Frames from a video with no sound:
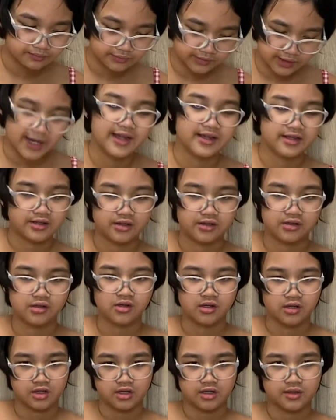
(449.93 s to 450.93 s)
Yes.
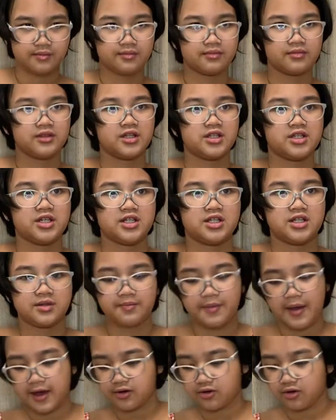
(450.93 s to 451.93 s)
The cheese is
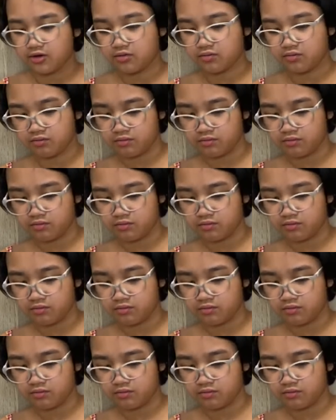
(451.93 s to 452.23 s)
better.